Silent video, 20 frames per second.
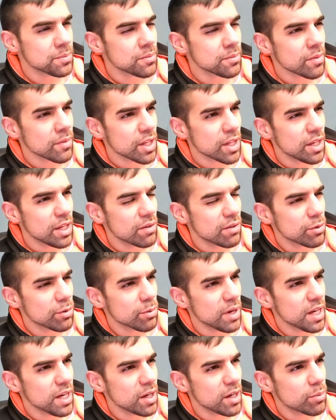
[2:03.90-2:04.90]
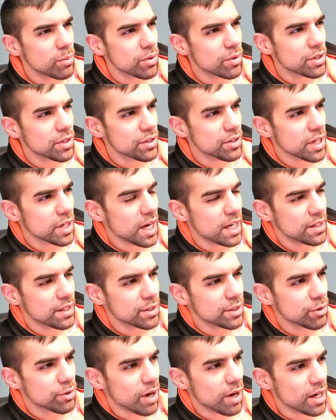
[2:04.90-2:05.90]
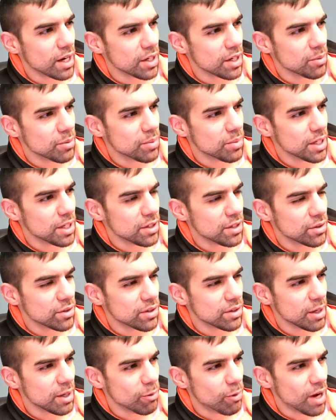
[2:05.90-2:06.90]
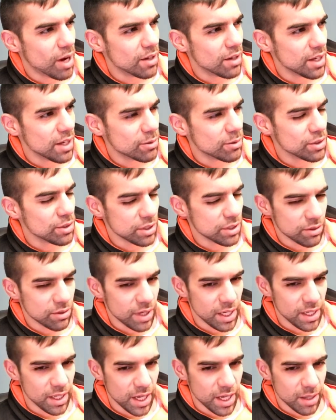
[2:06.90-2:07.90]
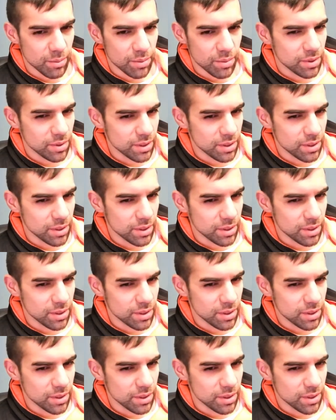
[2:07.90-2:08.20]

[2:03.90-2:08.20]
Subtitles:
You ever wake up where you're kind of groggy, but you're like, wow, that was a great nap.